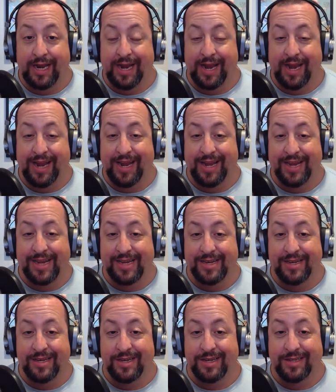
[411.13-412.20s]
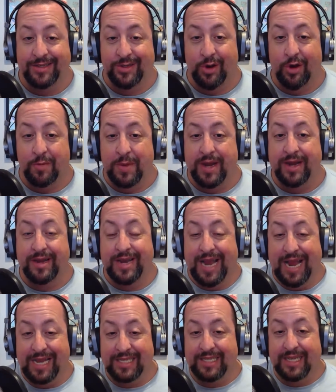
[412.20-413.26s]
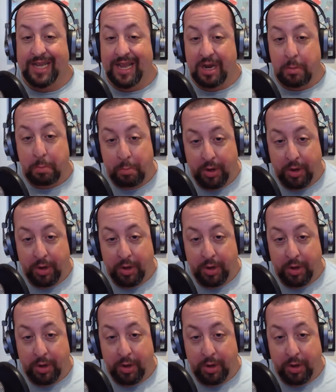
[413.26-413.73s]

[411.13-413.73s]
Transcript: and Starman has to kind of